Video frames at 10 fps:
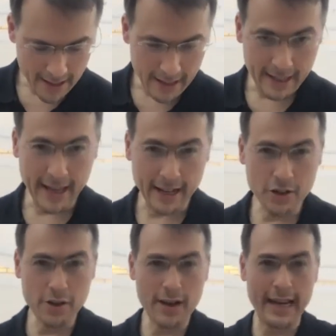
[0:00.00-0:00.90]
It
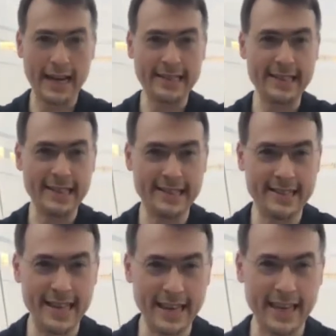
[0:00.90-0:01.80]
actually has the
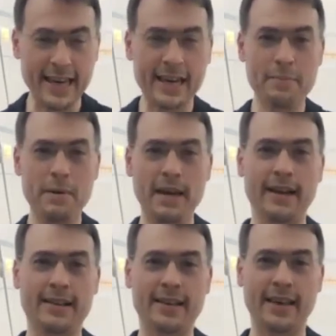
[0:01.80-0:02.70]
sinking
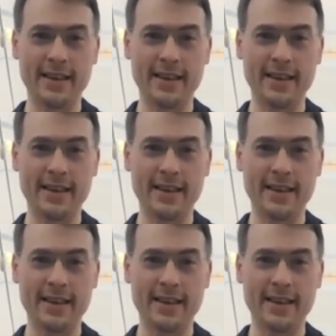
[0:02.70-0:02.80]
ability.